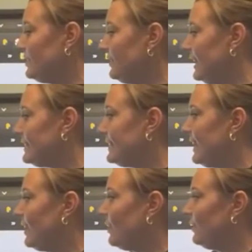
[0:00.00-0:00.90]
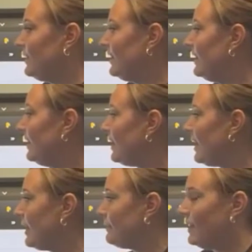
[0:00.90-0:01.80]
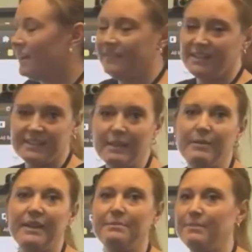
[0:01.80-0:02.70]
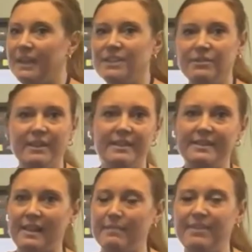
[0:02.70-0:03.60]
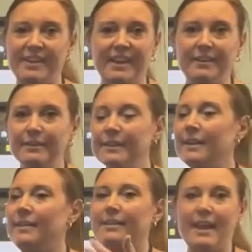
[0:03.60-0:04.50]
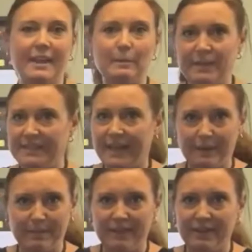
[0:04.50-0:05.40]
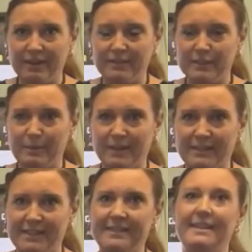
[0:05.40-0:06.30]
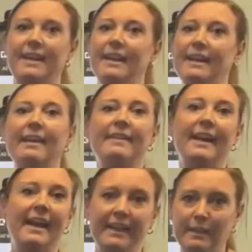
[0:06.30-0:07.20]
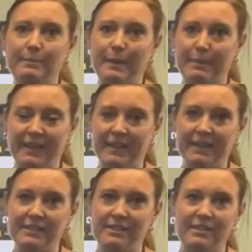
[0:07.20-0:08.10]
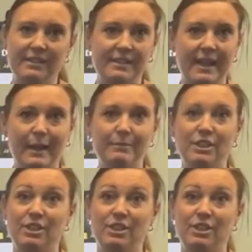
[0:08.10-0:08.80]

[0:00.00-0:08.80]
you get down, obviously we can be doing the same thing. They can be typing their responses in, and then I can be picking a student's name to